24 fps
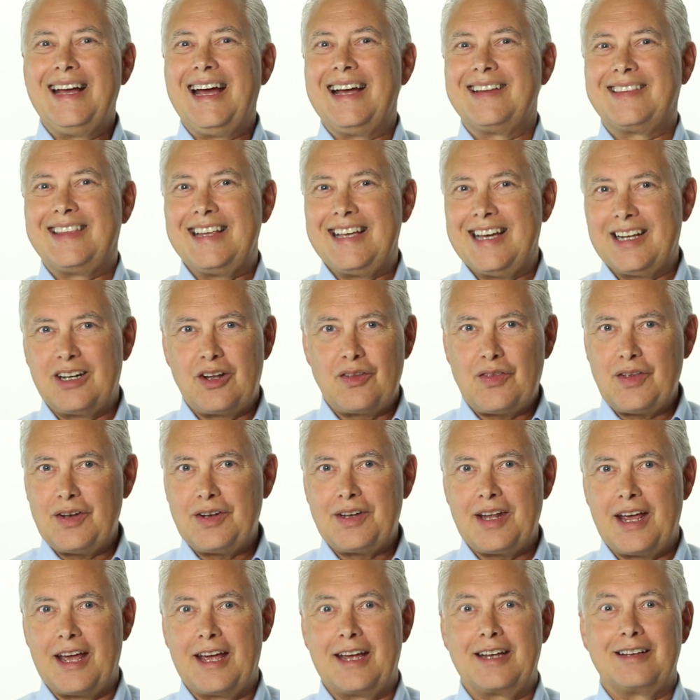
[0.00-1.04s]
At the end of the
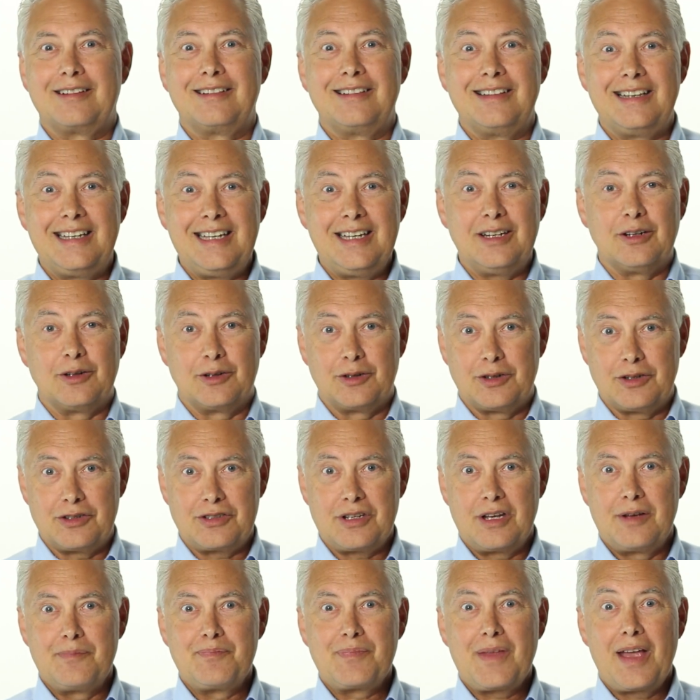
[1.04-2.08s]
day,
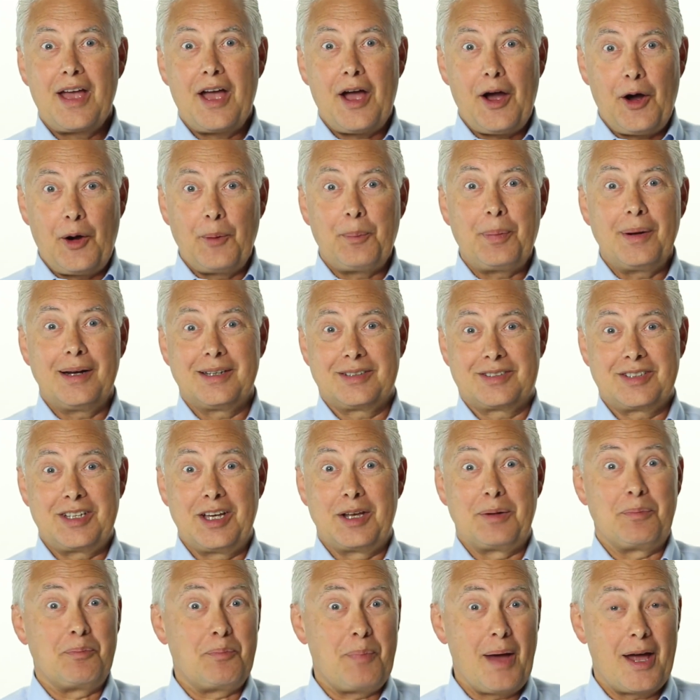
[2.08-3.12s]
leaders help us
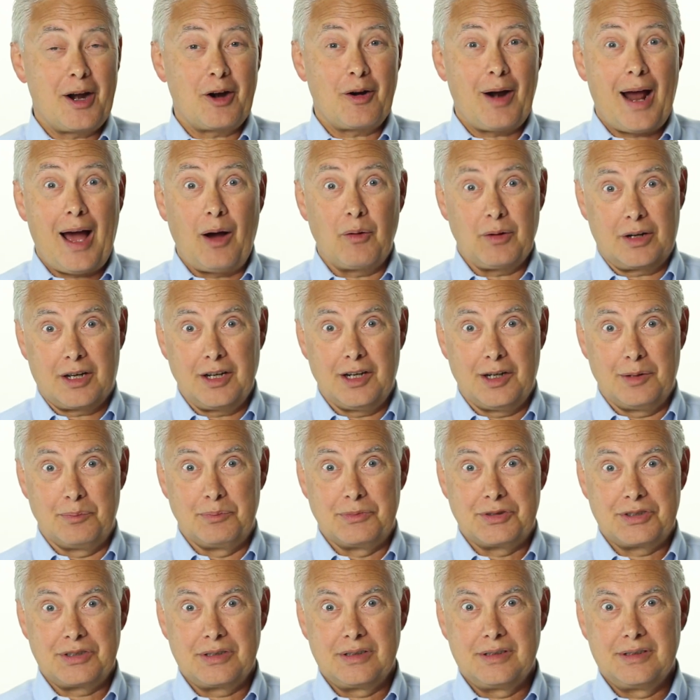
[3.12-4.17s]
get better
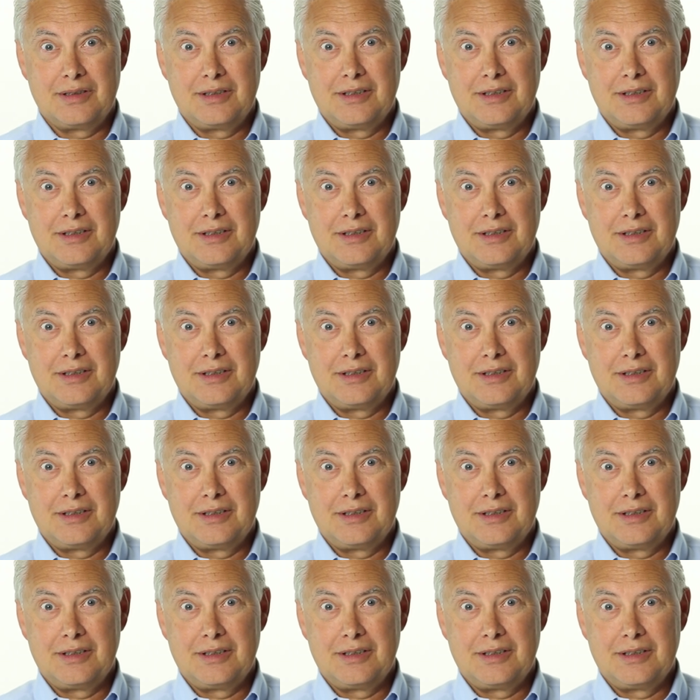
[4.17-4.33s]
outcomes.